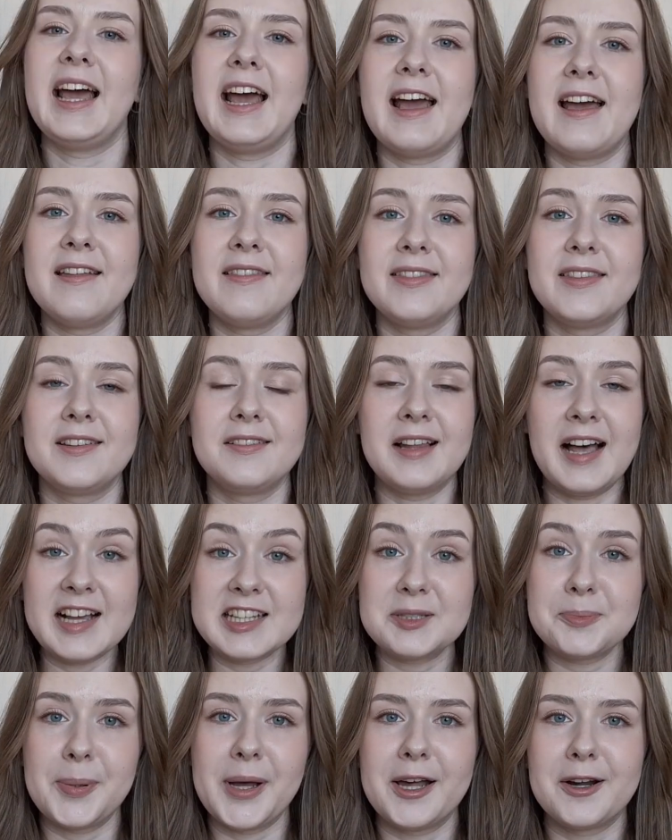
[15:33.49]
And the
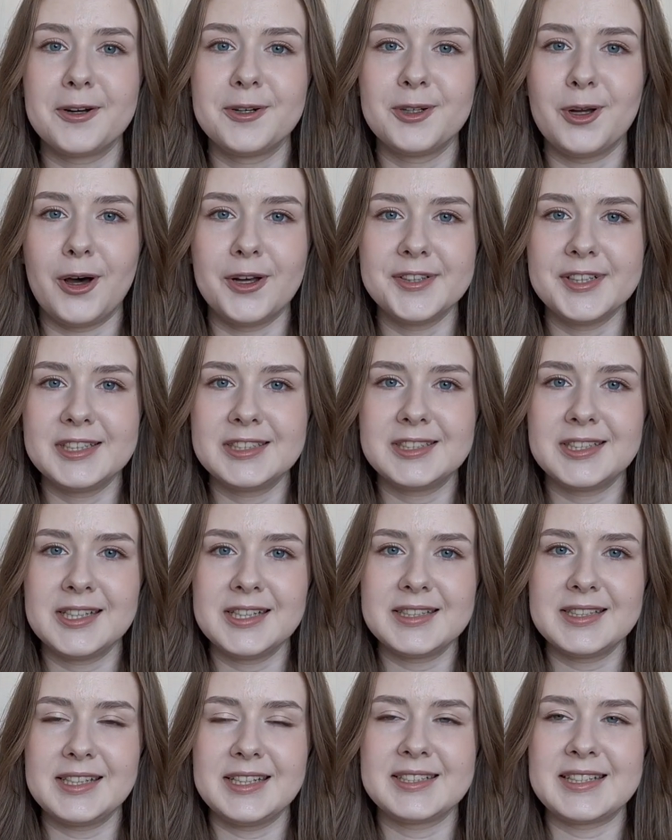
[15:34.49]
last pattern on this
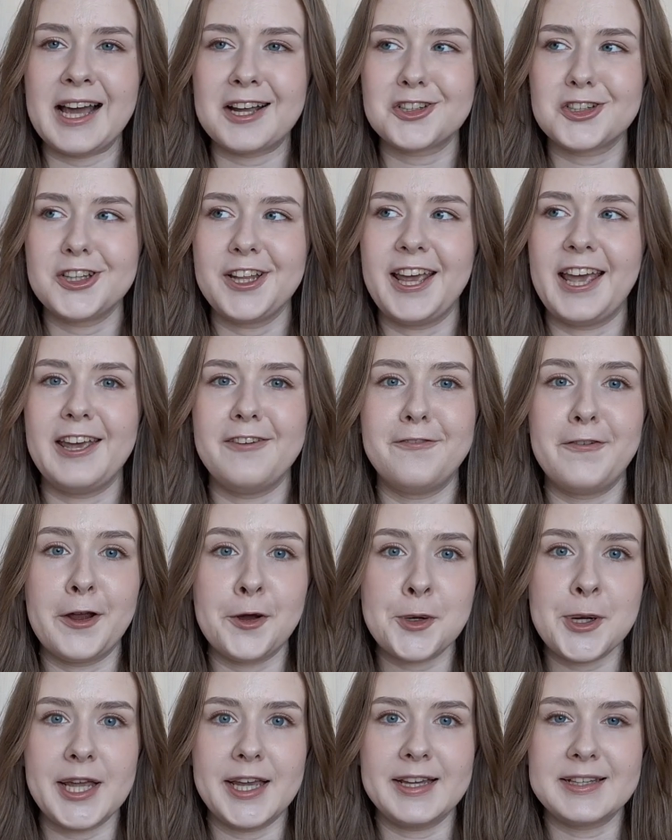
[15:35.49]
list is actually a
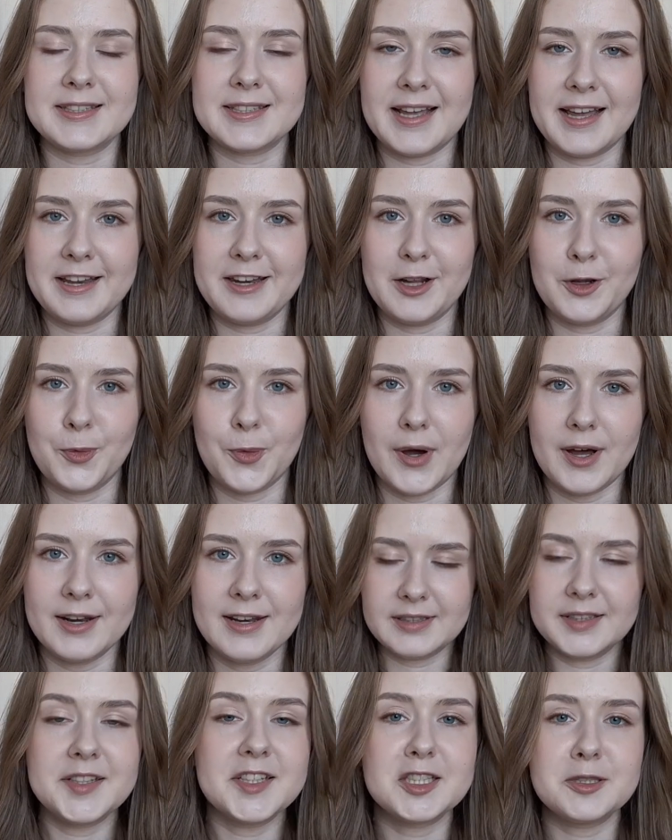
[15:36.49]
very exciting
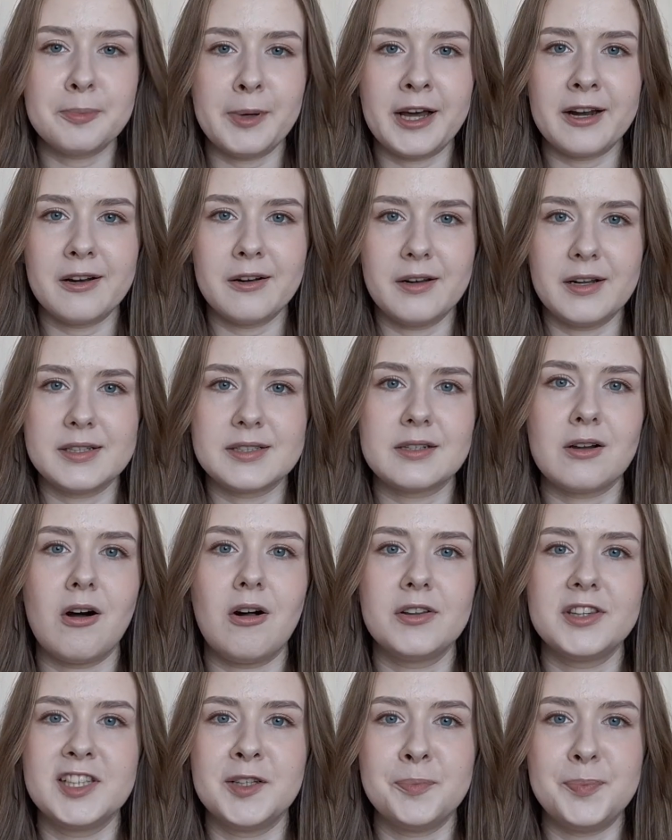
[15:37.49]
one. This pattern is
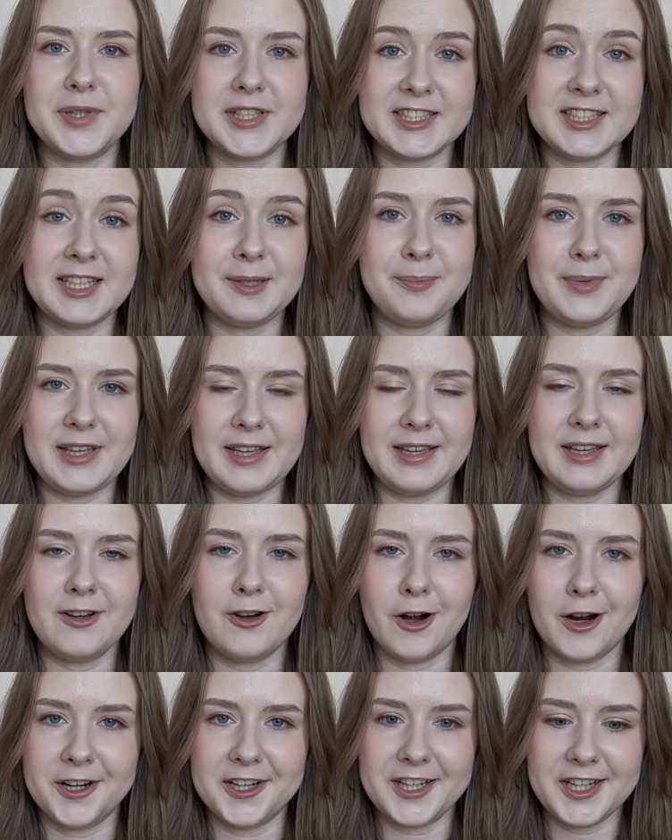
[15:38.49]
called the Busy Bee
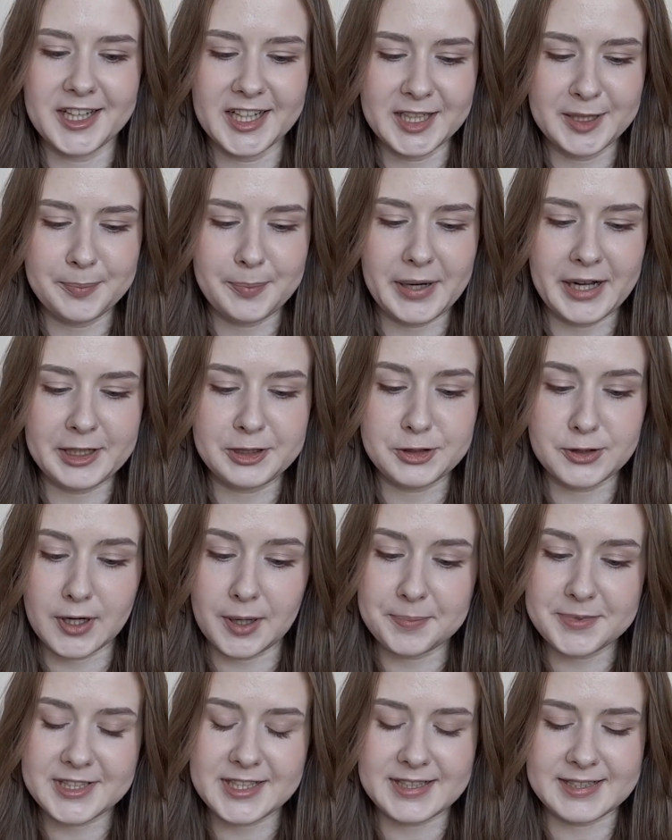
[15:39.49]
Cardigan by
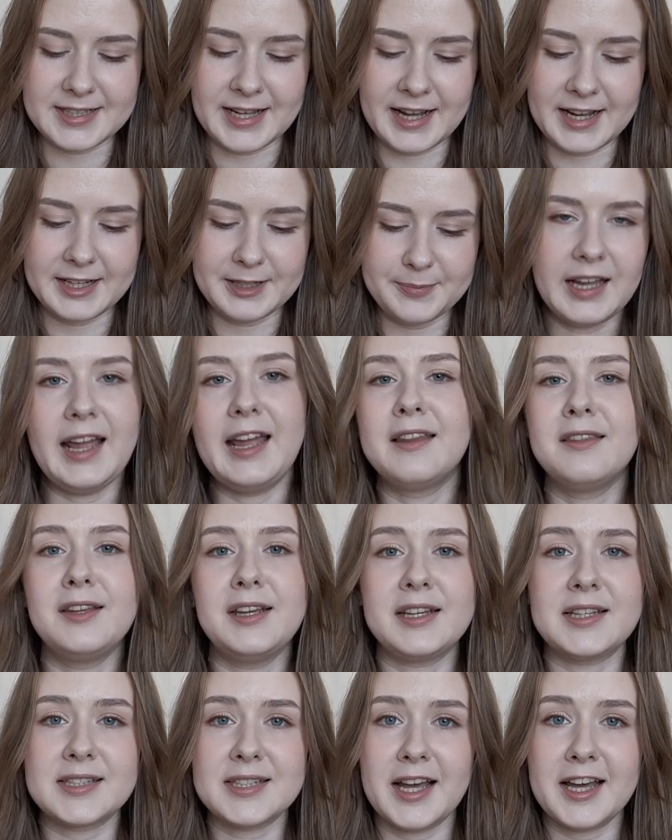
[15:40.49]
Drops Design. And
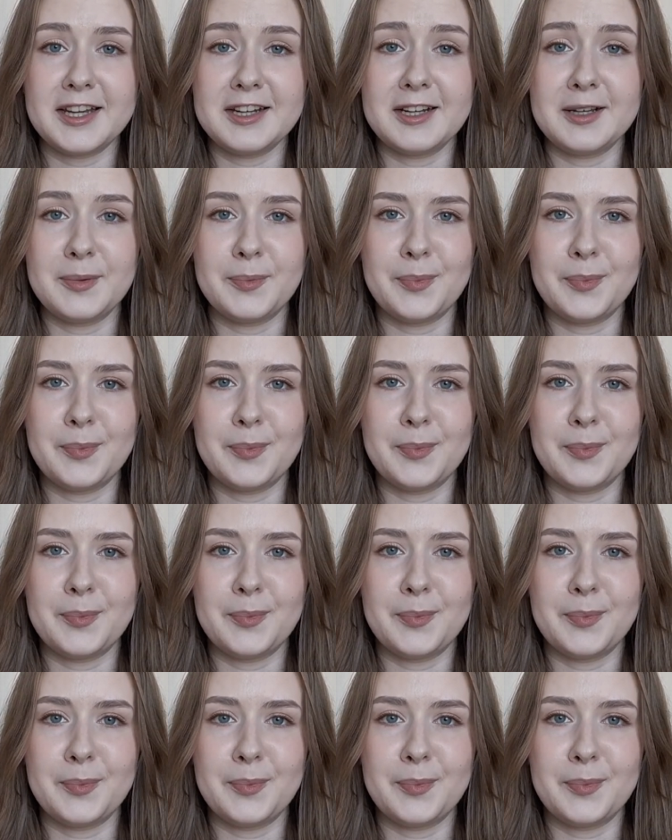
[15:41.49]
the exciting